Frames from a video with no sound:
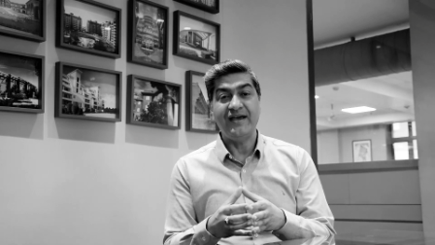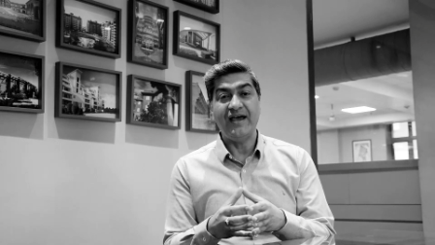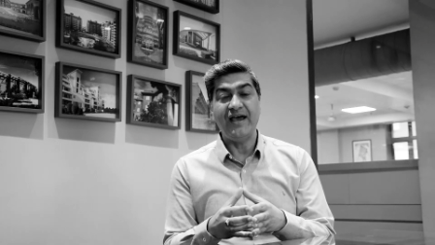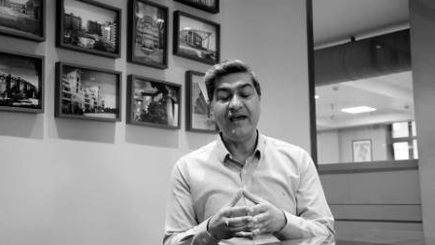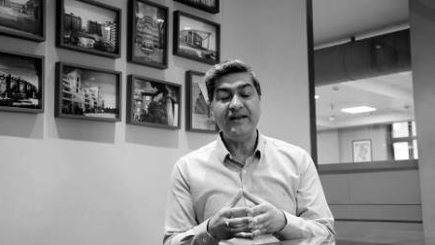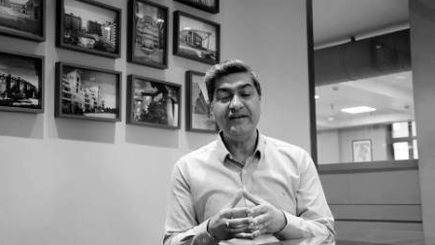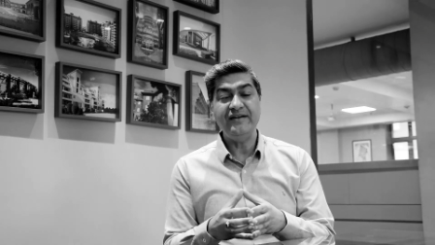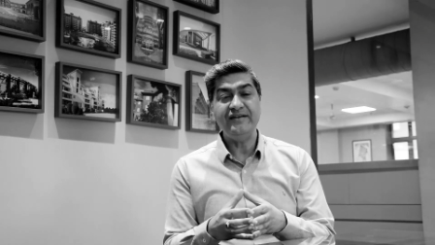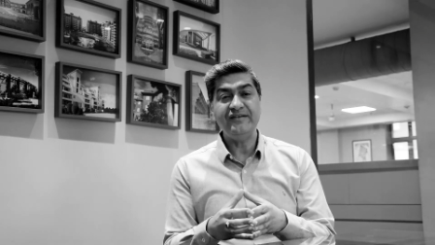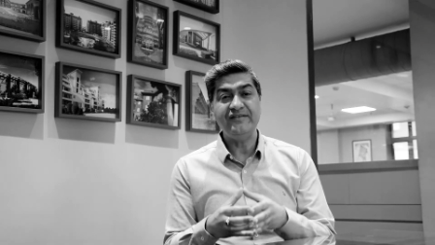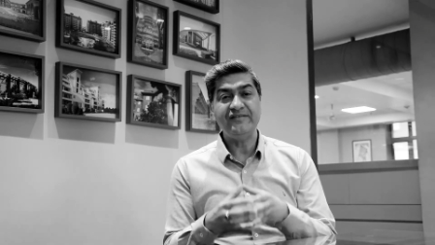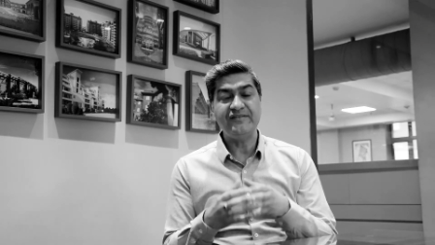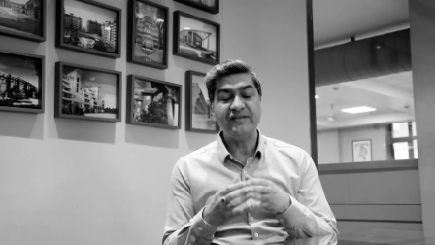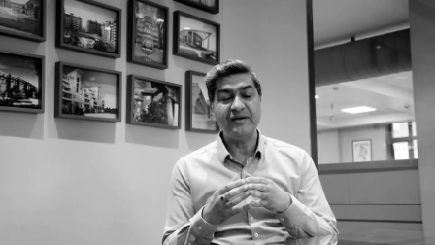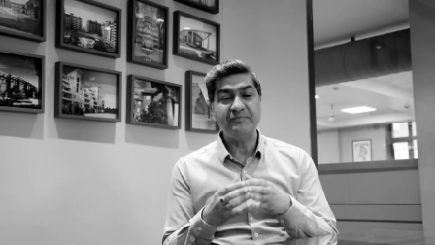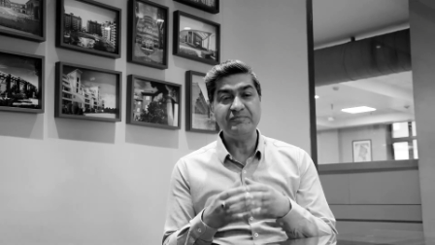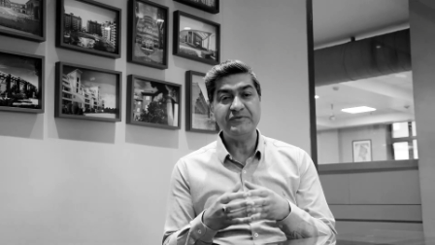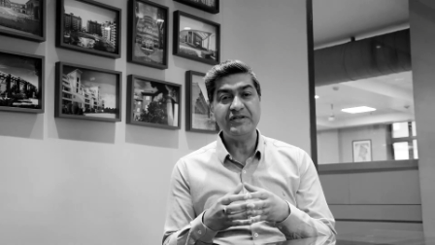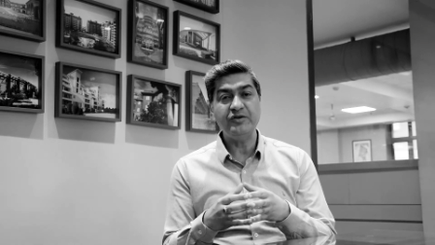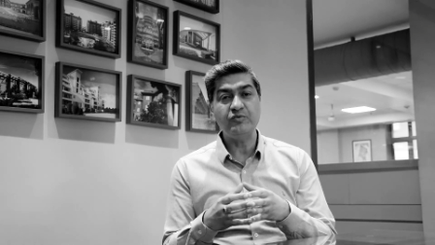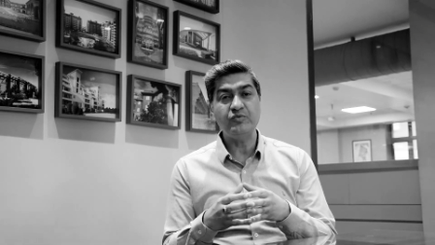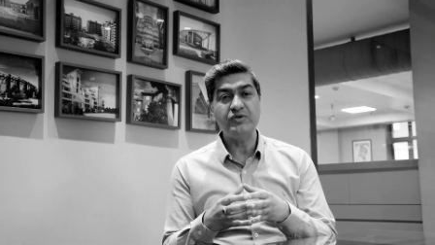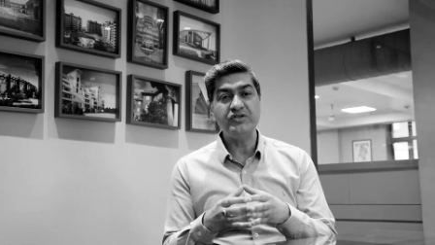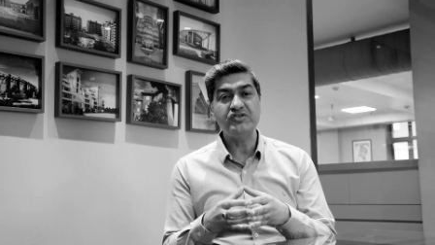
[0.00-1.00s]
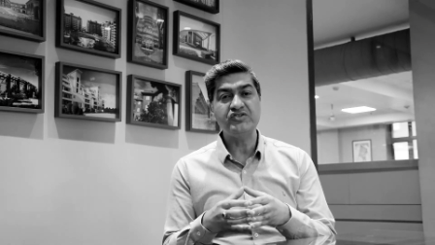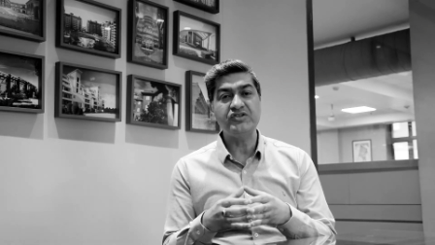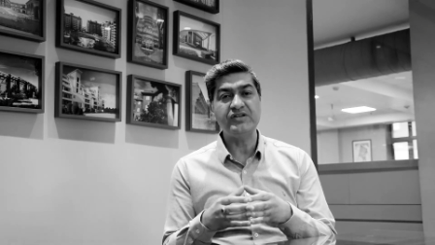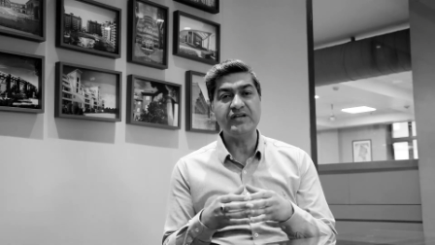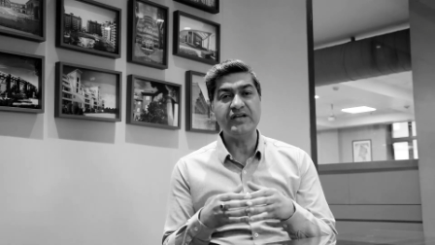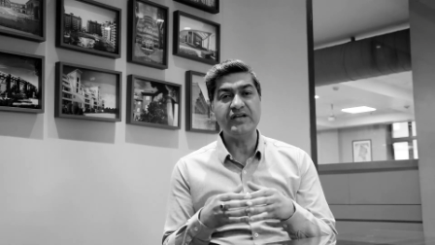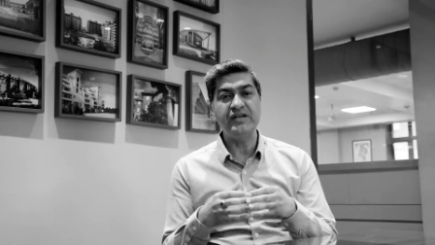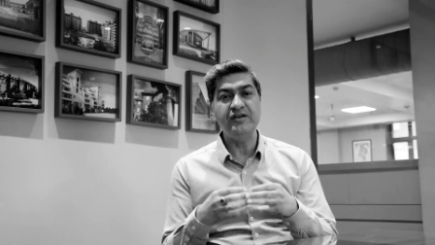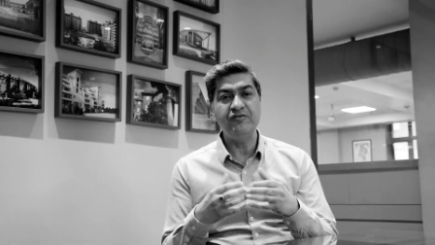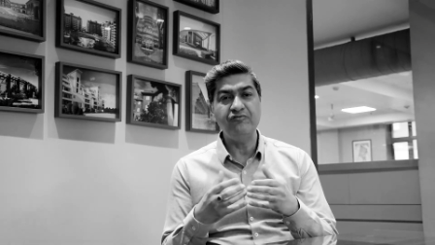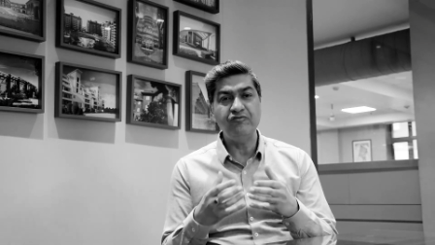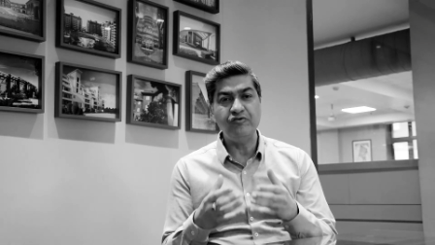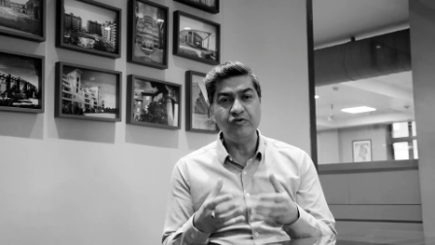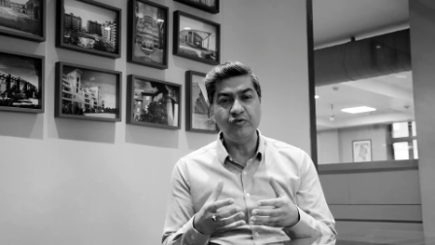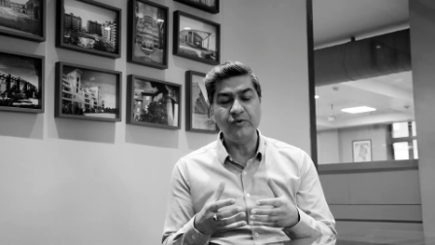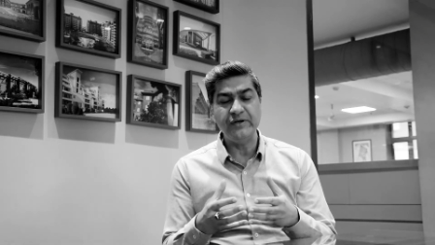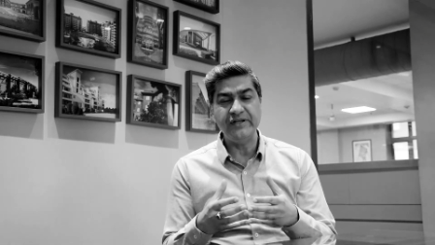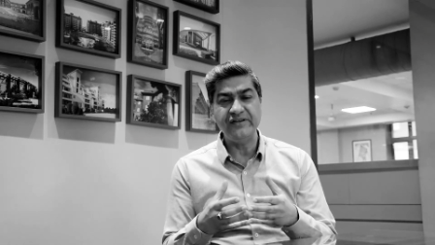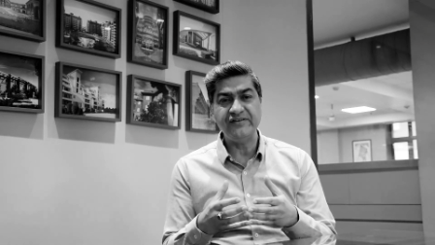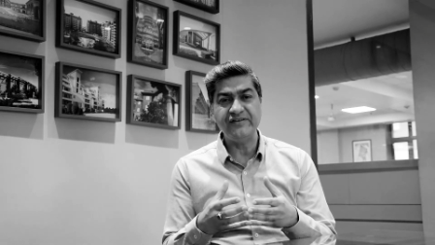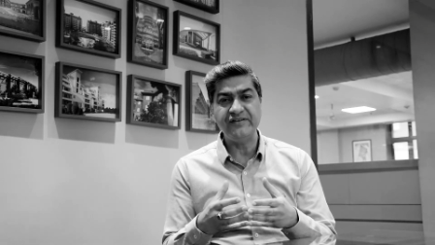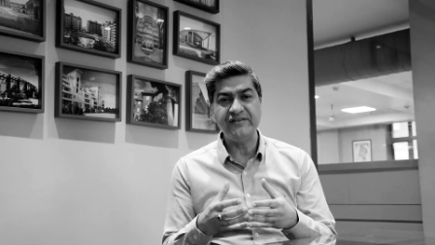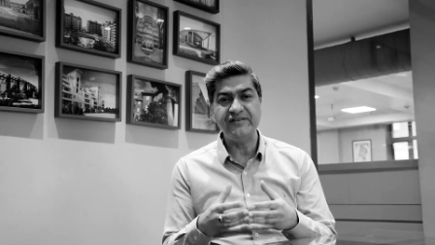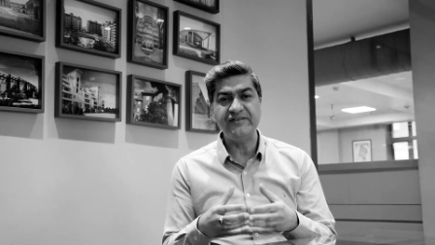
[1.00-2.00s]
and it's something which
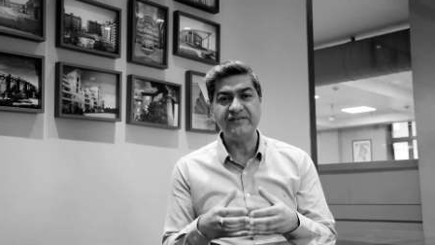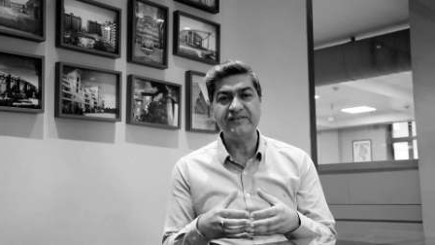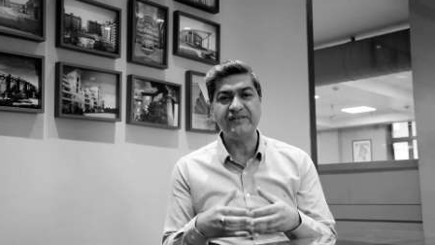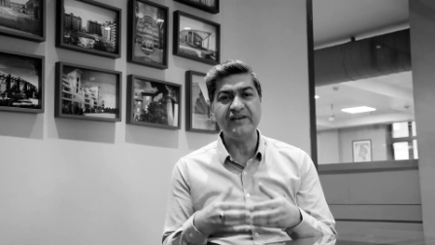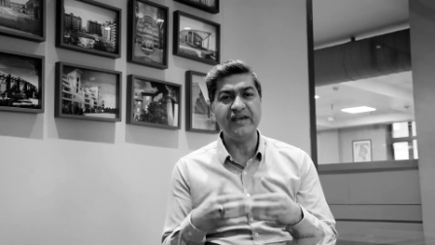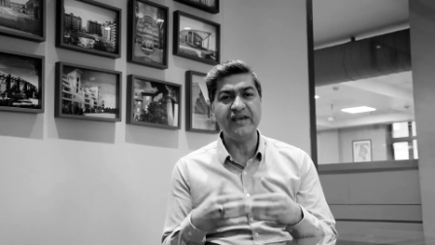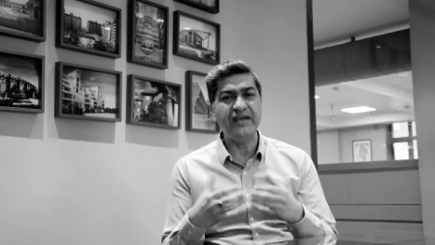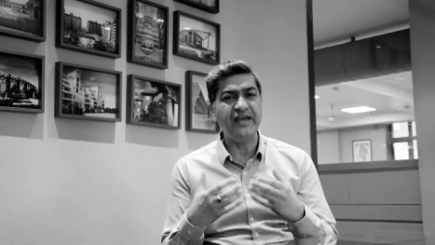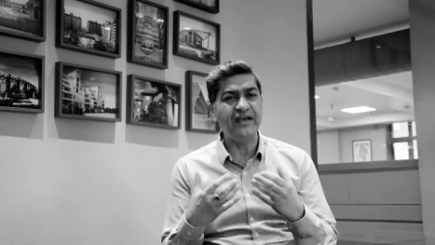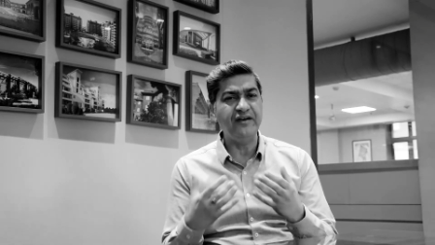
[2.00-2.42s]
influences